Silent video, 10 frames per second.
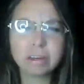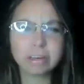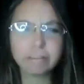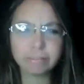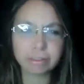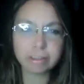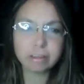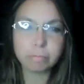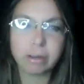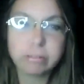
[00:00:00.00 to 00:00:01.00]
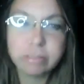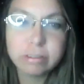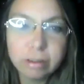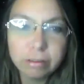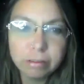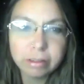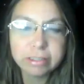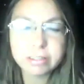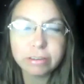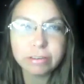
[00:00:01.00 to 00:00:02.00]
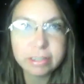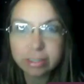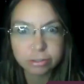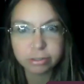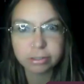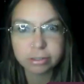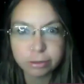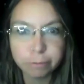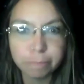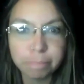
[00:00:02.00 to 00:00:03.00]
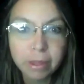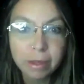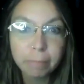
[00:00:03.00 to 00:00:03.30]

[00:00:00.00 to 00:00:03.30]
I didn't even think about. So it's so easy to assume